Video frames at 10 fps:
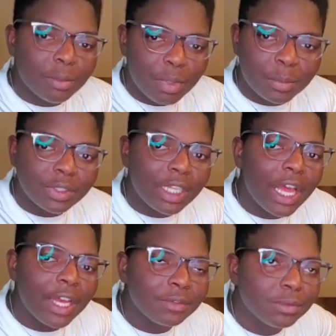making people
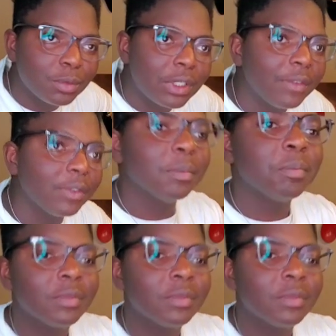laugh, whatever.